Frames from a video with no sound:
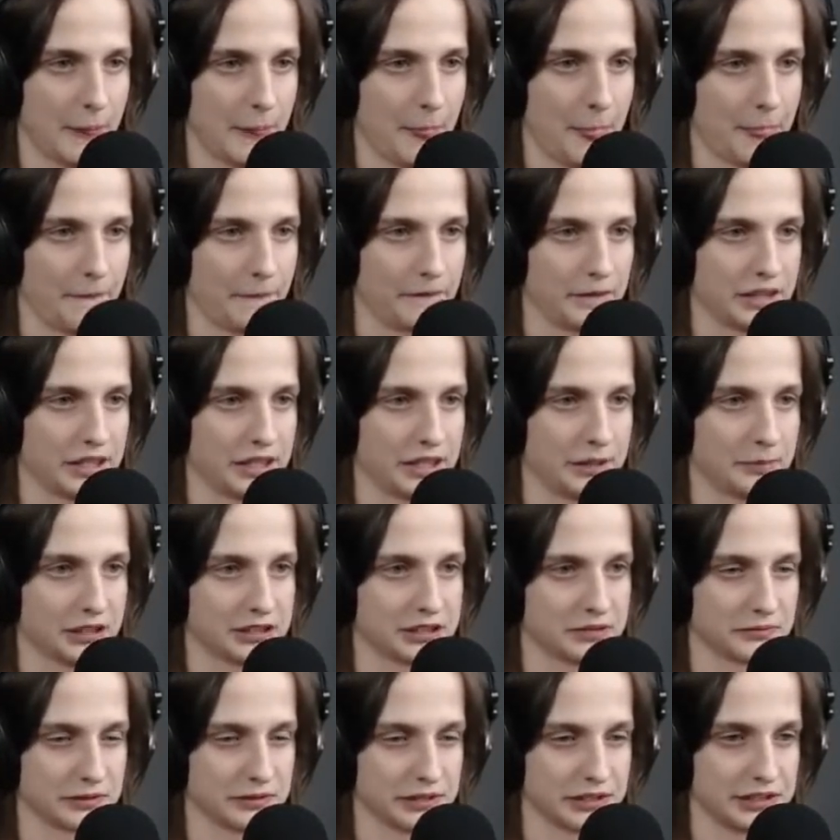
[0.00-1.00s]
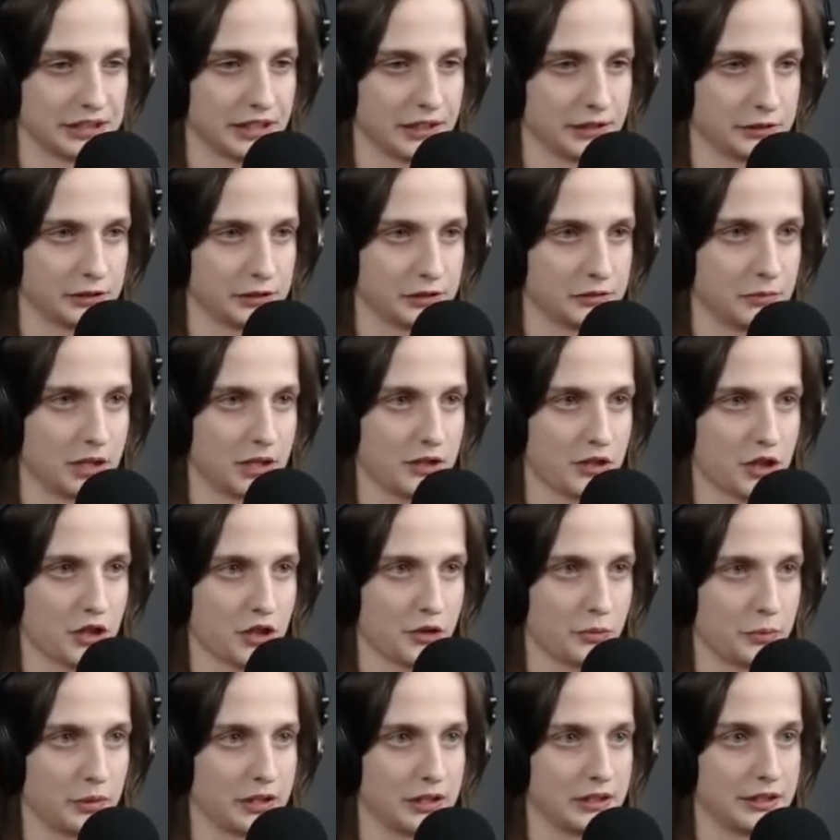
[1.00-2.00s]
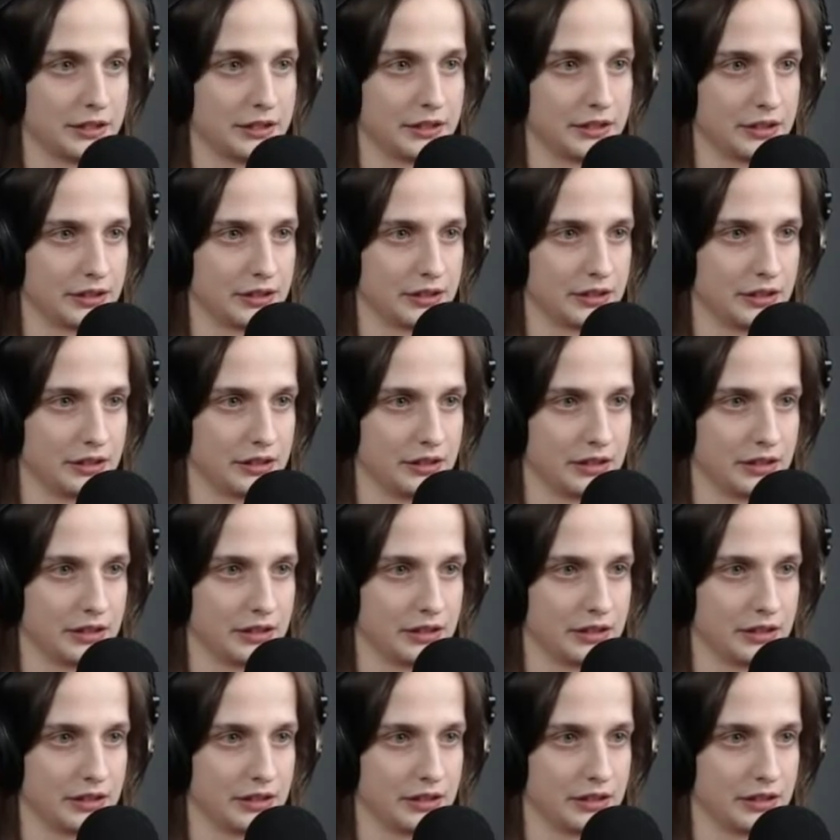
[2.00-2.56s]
The game doesn't really tell you much, but